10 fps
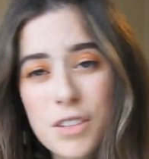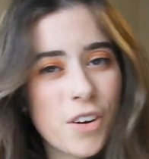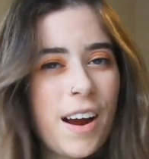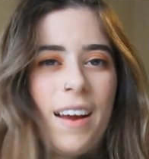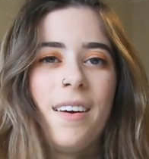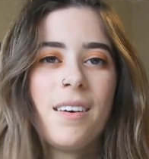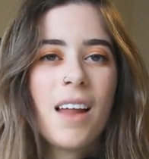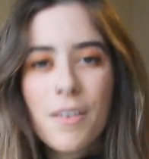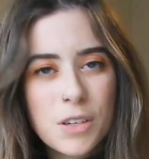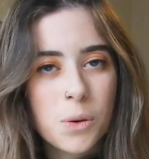great,
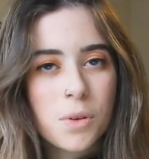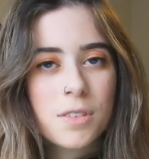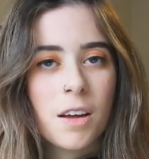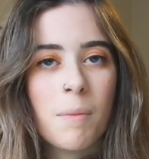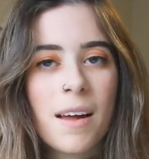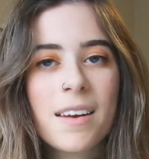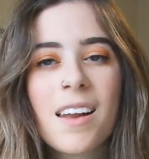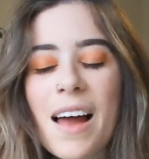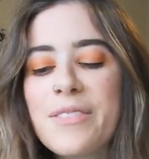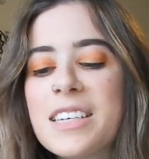life is awesome, and
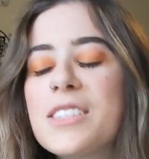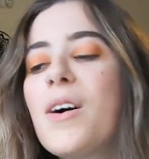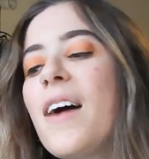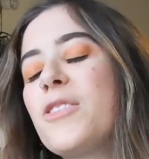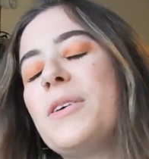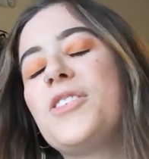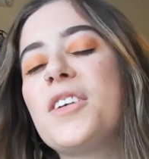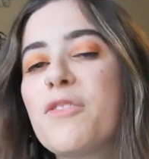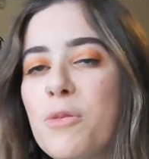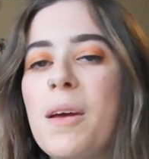life does not have to be
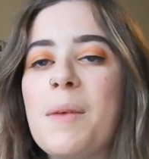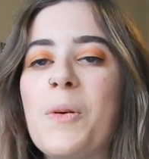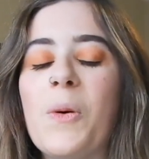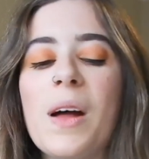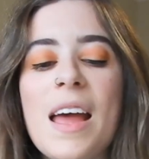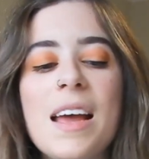shit for people.